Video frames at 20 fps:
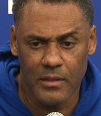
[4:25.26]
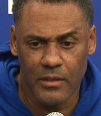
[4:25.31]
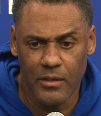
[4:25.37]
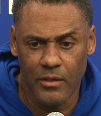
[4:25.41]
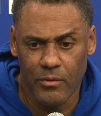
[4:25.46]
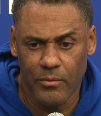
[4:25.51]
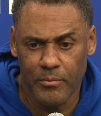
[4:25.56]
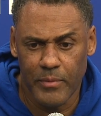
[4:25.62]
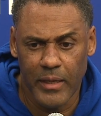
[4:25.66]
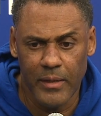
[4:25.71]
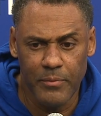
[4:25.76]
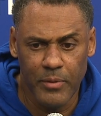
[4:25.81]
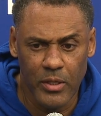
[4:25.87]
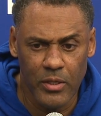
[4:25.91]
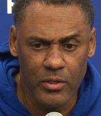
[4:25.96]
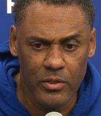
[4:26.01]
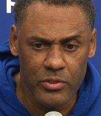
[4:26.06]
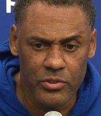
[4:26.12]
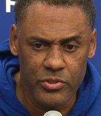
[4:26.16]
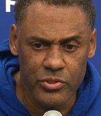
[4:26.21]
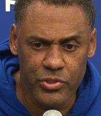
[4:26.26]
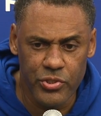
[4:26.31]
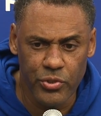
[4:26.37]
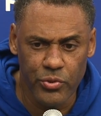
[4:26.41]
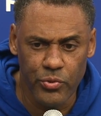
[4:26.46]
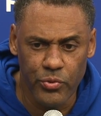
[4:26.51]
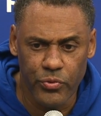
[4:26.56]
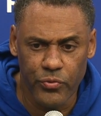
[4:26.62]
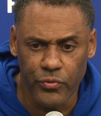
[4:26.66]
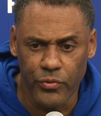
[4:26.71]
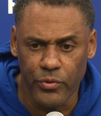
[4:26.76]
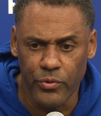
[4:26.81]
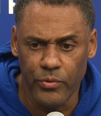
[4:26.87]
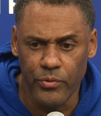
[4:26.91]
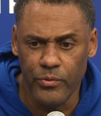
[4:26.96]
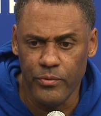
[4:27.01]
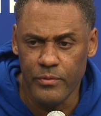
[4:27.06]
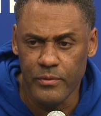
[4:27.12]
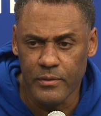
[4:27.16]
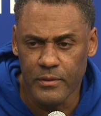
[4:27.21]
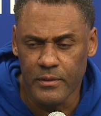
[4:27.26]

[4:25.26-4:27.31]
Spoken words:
know, maybe 2 through